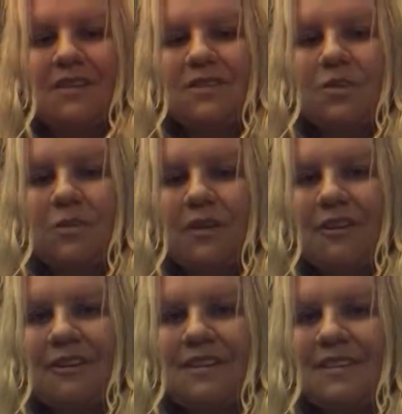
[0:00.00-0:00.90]
So whether
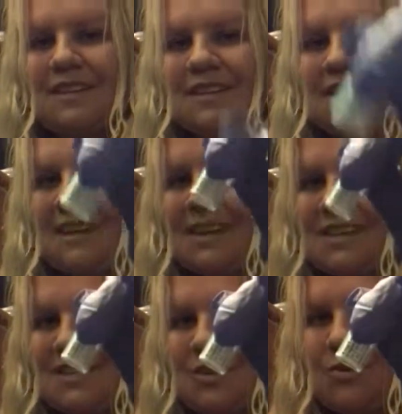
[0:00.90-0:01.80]
it's
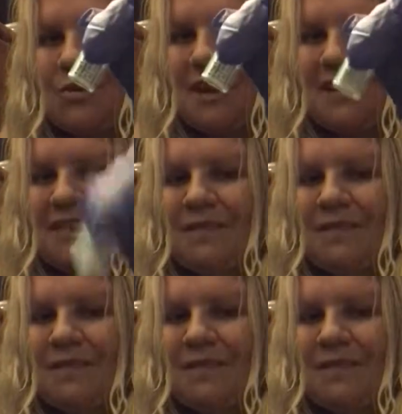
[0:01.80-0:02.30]
Zofran,